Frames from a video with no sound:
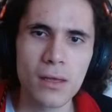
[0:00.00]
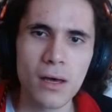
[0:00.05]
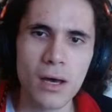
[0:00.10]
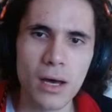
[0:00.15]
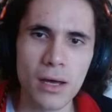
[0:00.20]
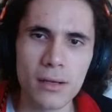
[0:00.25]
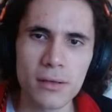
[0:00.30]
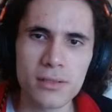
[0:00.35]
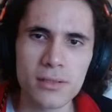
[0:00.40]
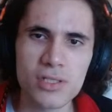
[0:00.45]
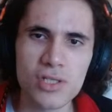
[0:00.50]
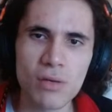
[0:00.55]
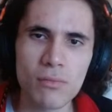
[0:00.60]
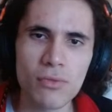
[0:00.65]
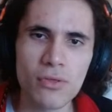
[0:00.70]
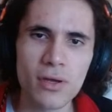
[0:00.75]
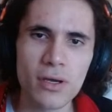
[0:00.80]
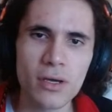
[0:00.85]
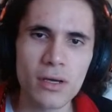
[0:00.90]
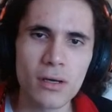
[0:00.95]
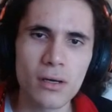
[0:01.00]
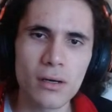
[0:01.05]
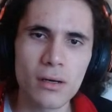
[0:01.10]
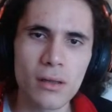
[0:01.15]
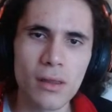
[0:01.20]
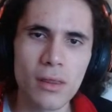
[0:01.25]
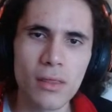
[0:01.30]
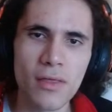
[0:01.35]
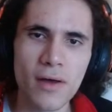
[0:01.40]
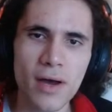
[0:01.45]
And it's something
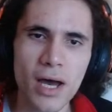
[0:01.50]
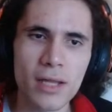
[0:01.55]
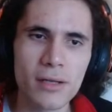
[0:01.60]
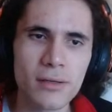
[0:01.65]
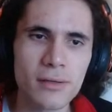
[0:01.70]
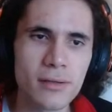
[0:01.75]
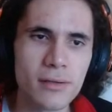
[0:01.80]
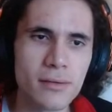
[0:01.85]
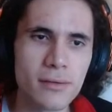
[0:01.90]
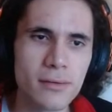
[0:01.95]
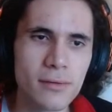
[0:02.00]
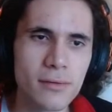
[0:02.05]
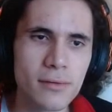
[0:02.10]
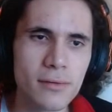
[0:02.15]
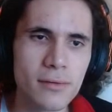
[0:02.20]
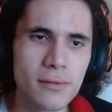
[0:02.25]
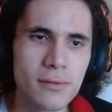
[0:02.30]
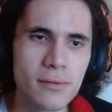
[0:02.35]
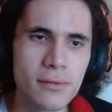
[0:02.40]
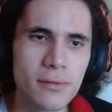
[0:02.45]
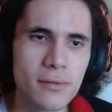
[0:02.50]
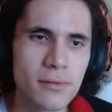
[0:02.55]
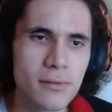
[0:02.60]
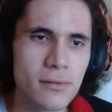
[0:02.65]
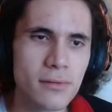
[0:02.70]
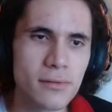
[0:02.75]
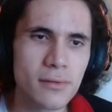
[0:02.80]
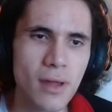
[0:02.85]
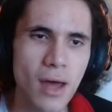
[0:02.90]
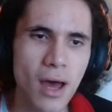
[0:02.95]
that
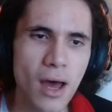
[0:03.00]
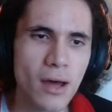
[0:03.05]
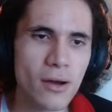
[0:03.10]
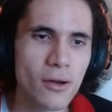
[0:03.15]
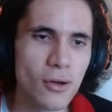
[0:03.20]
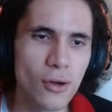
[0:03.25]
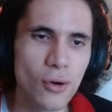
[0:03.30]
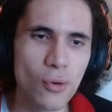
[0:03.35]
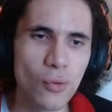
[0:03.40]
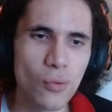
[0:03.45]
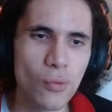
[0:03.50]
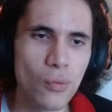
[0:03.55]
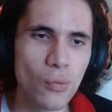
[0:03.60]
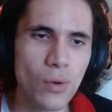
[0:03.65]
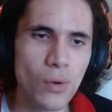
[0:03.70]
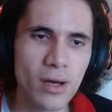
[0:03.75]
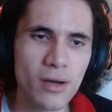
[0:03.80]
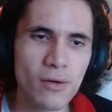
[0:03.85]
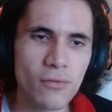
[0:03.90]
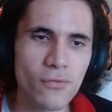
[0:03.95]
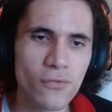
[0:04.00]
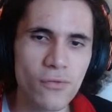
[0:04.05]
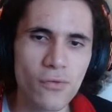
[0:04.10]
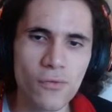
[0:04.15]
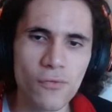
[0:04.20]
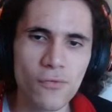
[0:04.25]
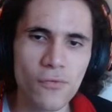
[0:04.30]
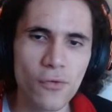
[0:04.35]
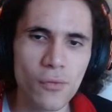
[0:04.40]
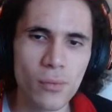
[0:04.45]
I don't know, like
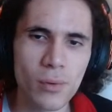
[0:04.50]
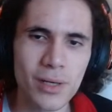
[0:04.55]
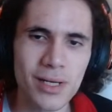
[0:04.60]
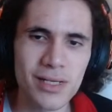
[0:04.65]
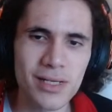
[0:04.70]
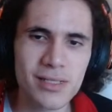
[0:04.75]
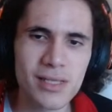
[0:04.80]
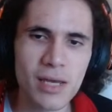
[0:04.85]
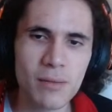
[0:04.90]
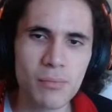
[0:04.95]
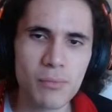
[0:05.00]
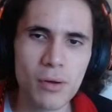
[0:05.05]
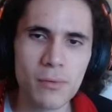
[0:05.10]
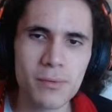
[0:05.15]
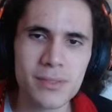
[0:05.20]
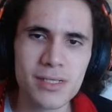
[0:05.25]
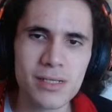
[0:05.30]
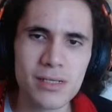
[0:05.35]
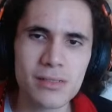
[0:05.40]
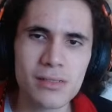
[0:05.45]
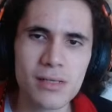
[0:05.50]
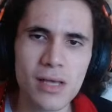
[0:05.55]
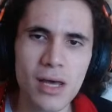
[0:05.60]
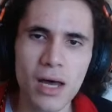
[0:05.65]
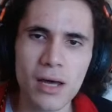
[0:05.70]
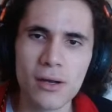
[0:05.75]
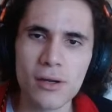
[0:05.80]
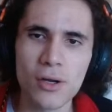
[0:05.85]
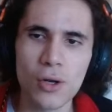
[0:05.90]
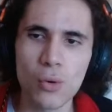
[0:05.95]
for release date purposes,
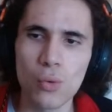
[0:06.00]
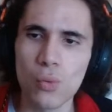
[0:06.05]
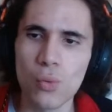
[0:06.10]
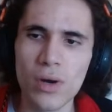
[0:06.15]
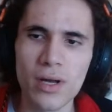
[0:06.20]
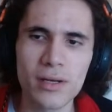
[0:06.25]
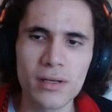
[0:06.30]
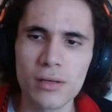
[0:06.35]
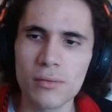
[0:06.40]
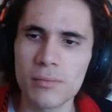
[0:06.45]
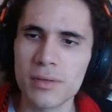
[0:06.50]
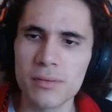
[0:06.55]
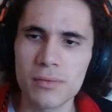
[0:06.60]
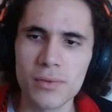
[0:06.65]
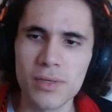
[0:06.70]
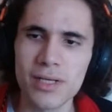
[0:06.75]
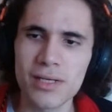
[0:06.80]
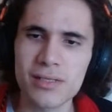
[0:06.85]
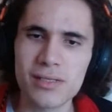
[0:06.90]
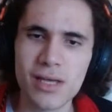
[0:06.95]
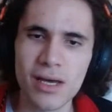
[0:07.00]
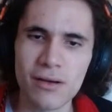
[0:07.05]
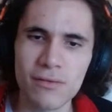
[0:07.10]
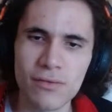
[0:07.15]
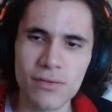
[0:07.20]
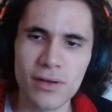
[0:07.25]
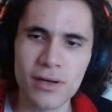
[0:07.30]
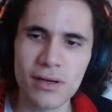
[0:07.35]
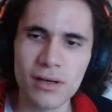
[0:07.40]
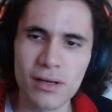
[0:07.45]
I don't know when it'll be released kind of
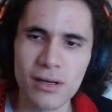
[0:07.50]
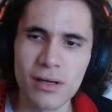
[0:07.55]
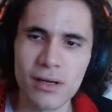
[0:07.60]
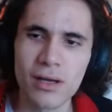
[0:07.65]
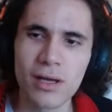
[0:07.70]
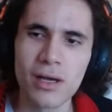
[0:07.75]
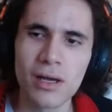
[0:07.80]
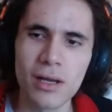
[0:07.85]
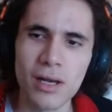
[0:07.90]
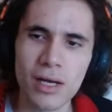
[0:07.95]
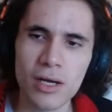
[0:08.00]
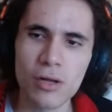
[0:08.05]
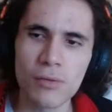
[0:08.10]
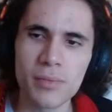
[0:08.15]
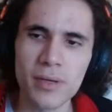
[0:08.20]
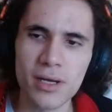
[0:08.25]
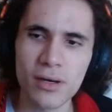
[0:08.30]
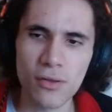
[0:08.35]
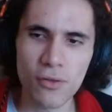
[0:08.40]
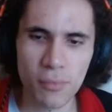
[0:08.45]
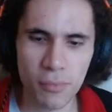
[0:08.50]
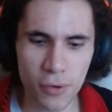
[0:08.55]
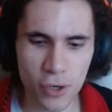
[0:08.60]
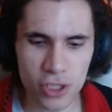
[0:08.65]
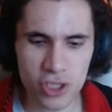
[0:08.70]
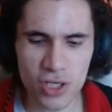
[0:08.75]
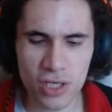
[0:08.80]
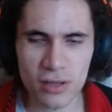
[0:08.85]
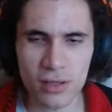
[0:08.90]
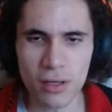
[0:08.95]
thing. Like it'll be another
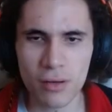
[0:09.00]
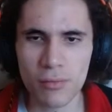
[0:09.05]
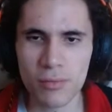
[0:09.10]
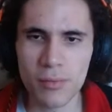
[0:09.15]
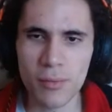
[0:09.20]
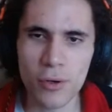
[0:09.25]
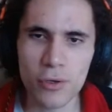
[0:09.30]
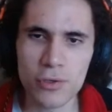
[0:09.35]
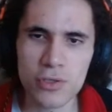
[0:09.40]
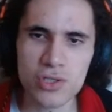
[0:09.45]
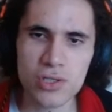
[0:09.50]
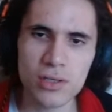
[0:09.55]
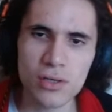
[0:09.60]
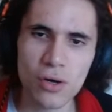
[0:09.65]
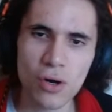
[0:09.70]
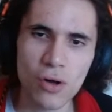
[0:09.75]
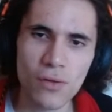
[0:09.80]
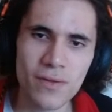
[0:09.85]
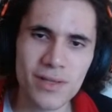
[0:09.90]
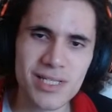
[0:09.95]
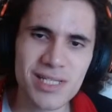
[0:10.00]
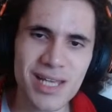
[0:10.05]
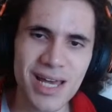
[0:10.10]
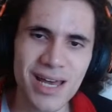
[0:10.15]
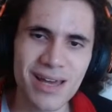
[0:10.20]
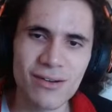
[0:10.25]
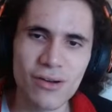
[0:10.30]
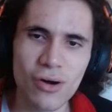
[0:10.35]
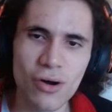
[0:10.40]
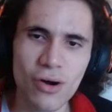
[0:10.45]
project that will be motioned on the
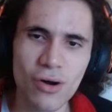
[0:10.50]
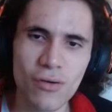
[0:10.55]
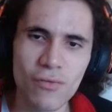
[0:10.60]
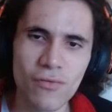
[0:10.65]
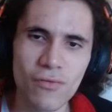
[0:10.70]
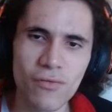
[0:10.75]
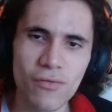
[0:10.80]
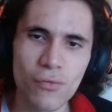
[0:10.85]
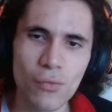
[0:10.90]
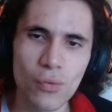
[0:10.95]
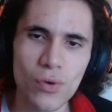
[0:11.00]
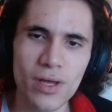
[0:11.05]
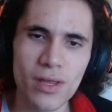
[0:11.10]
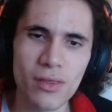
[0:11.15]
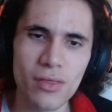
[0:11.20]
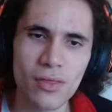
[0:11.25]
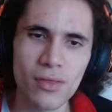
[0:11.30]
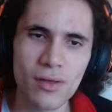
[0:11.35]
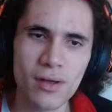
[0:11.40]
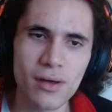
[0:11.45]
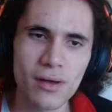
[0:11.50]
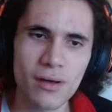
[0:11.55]
side of with